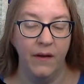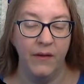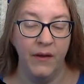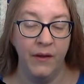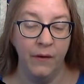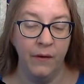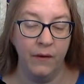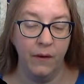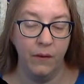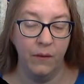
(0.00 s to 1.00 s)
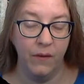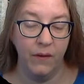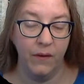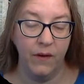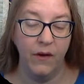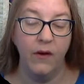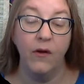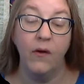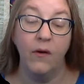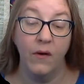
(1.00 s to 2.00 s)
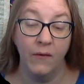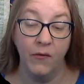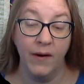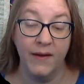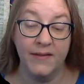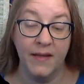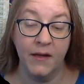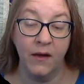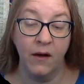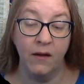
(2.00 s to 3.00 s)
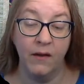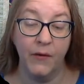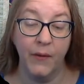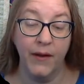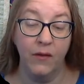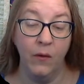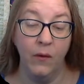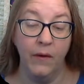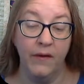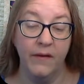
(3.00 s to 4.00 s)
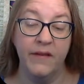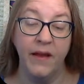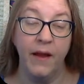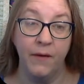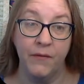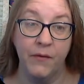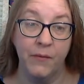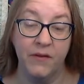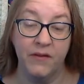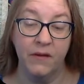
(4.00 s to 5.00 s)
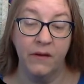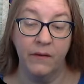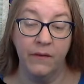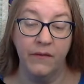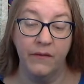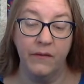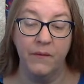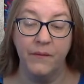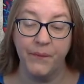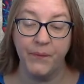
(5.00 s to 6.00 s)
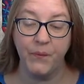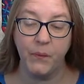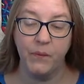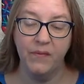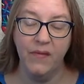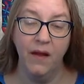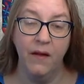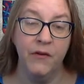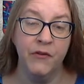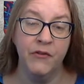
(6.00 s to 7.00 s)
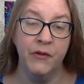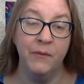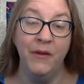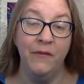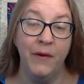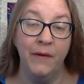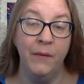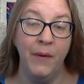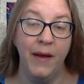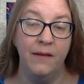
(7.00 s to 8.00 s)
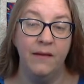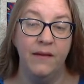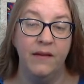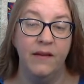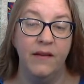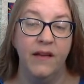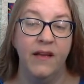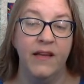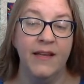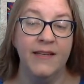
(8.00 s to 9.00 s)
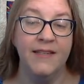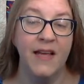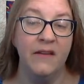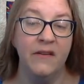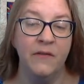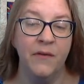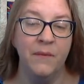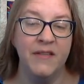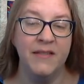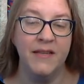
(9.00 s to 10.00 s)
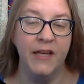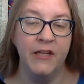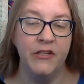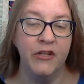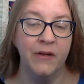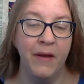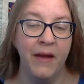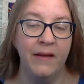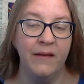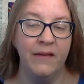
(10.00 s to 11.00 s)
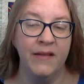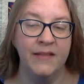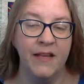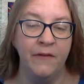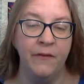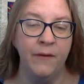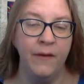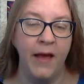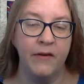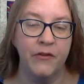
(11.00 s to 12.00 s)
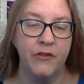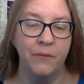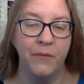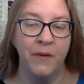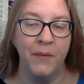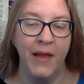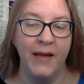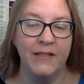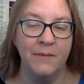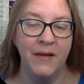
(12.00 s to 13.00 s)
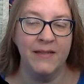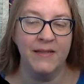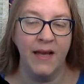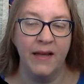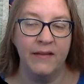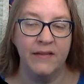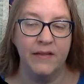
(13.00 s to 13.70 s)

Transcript: The hurgo, for as they call a great lord, as I afterwards learned, understood me very well. He descended from the stage and commanded that several ladders should be applied to my sides,